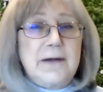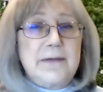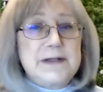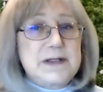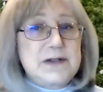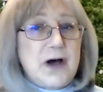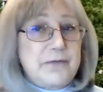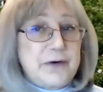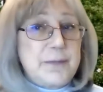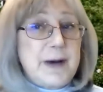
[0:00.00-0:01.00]
This is
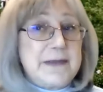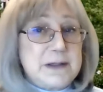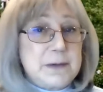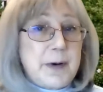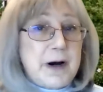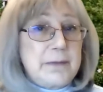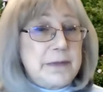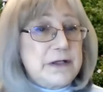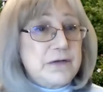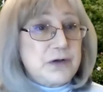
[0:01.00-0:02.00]
offered by the
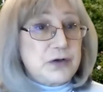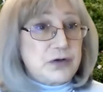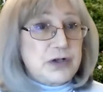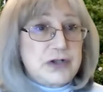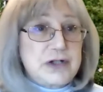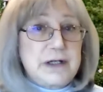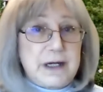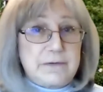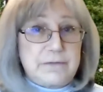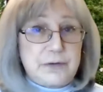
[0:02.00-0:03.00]
Department of Nutrition
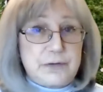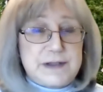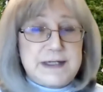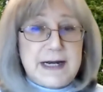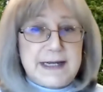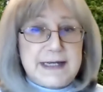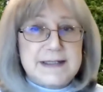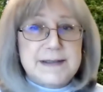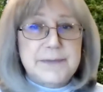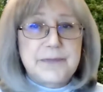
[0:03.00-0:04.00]
and Food
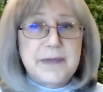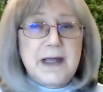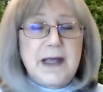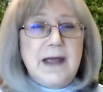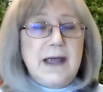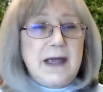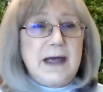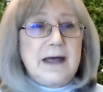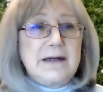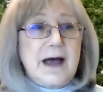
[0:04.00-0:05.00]
Studies.
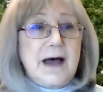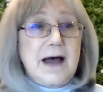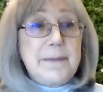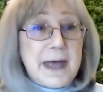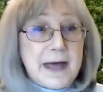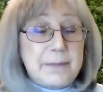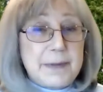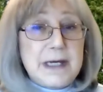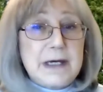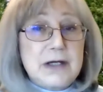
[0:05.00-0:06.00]
And I'm
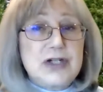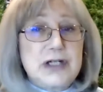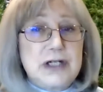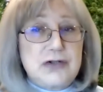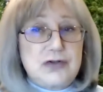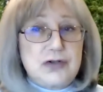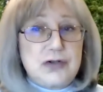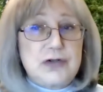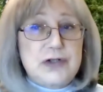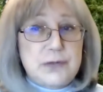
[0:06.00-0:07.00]
happy to
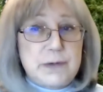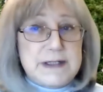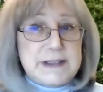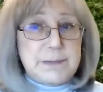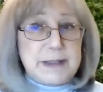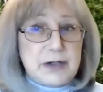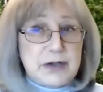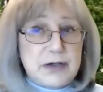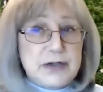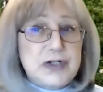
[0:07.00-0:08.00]
introduce three
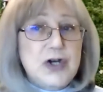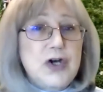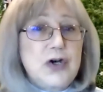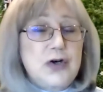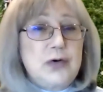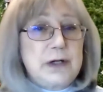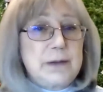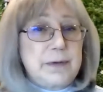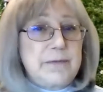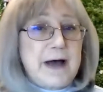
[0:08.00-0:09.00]
speakers who can
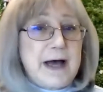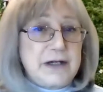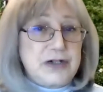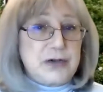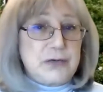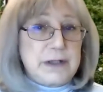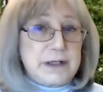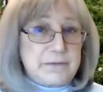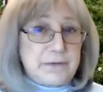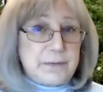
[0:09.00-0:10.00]
provide you
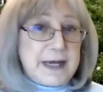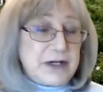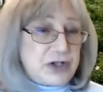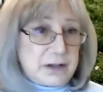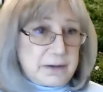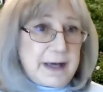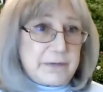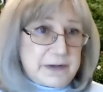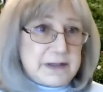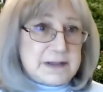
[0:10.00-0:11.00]
information
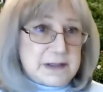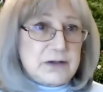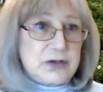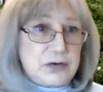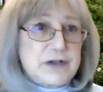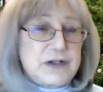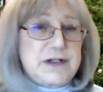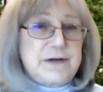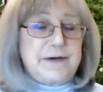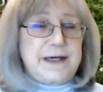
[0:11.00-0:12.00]
about this new
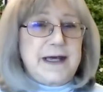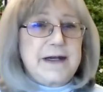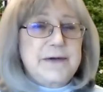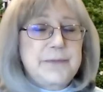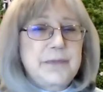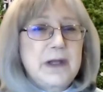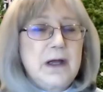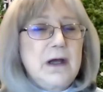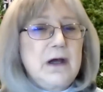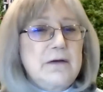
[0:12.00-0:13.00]
certificate.
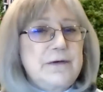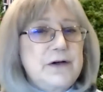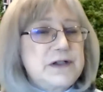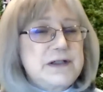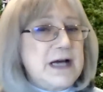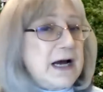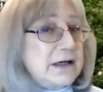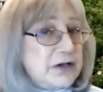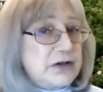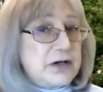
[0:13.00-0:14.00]
First,
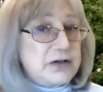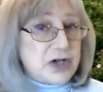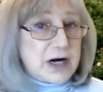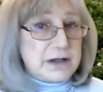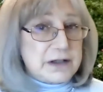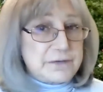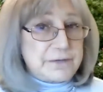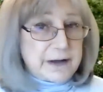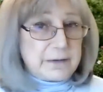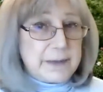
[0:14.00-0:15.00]
Dr. Charles
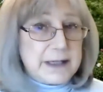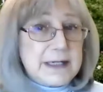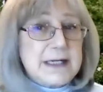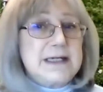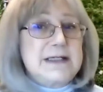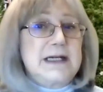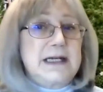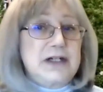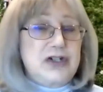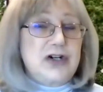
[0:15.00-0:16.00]
Feldman is an
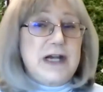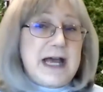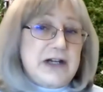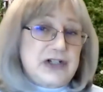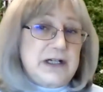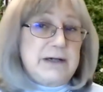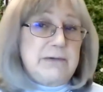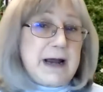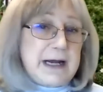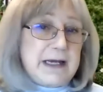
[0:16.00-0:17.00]
internationally
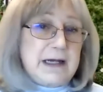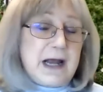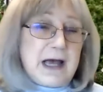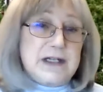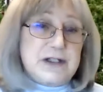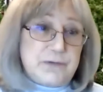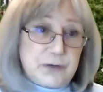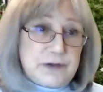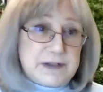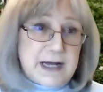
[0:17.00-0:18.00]
recognized
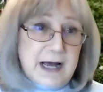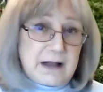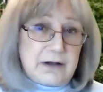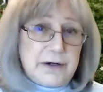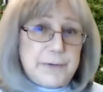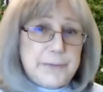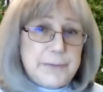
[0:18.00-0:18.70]
food scholar.